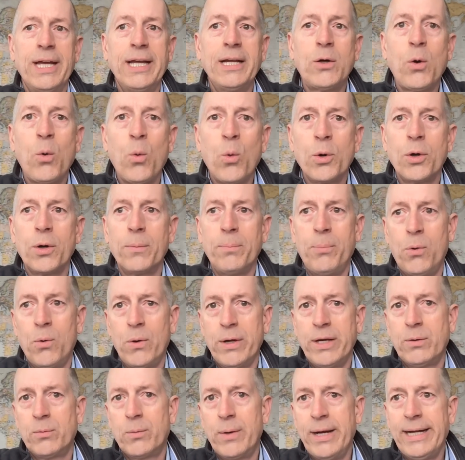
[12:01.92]
a quarter
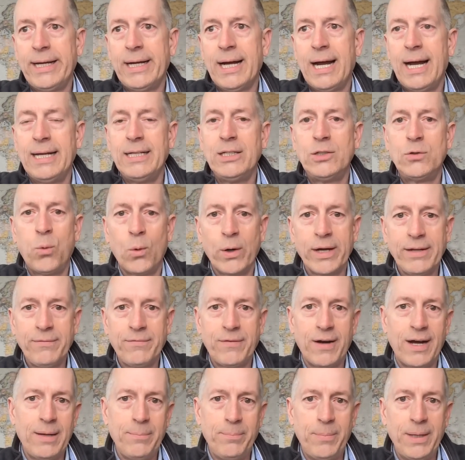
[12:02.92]
point rate hike
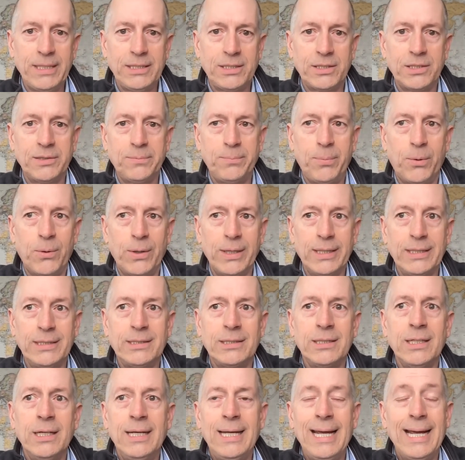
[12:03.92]
25 basis
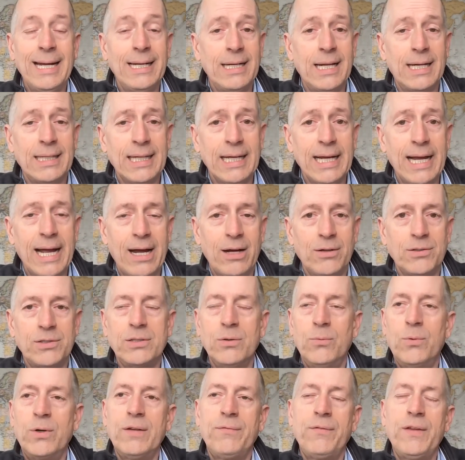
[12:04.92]
points and nothing else
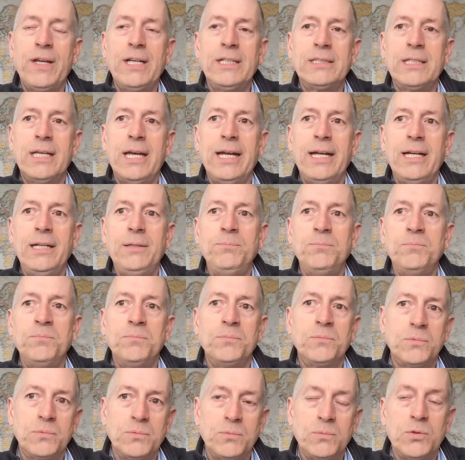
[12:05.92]
so what if they say
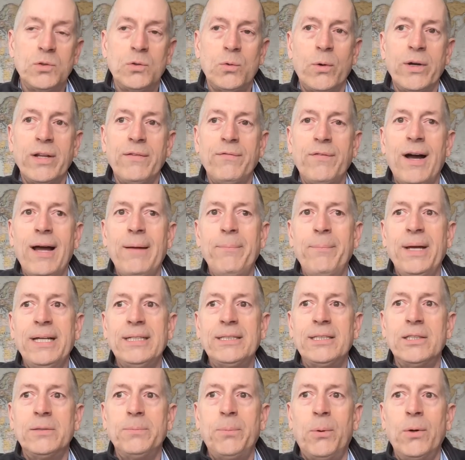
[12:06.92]
25
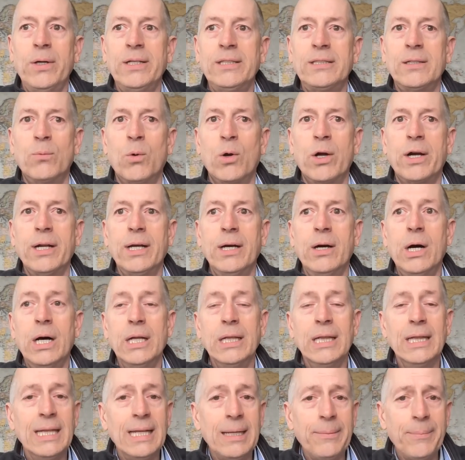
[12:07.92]
basis points, and we're going to
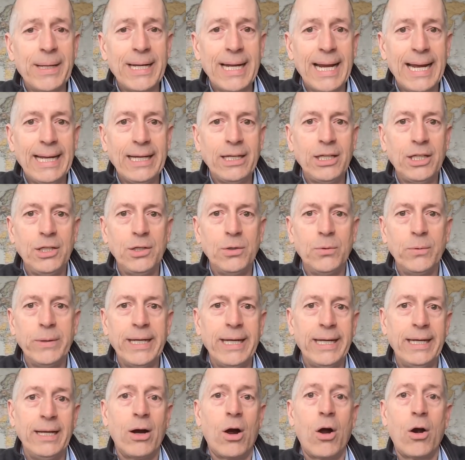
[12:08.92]
eliminate
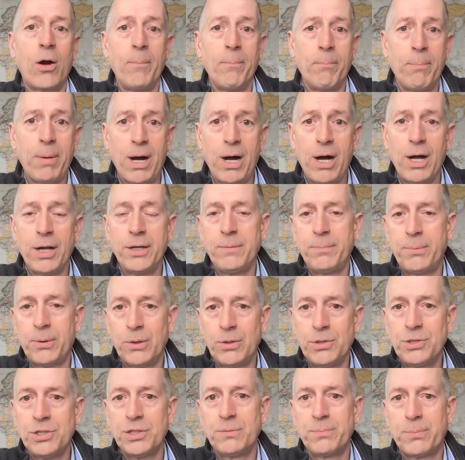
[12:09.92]
QE, our bond
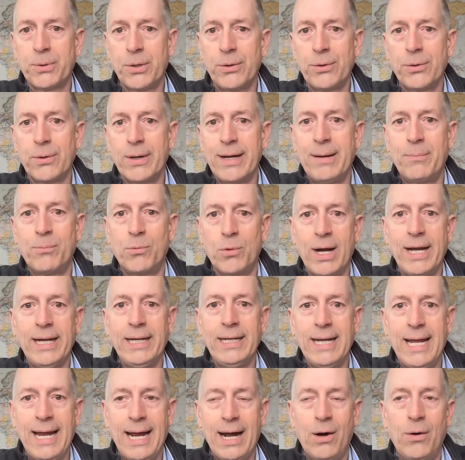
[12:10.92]
purchase program,
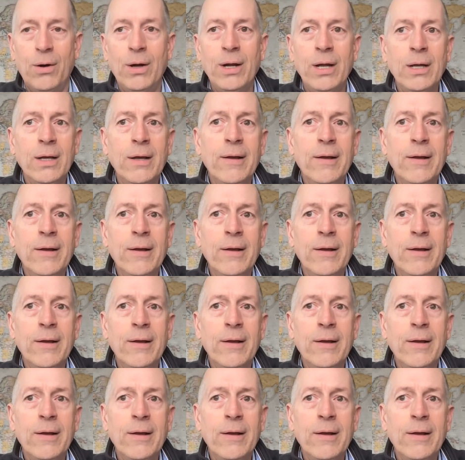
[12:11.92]
right now.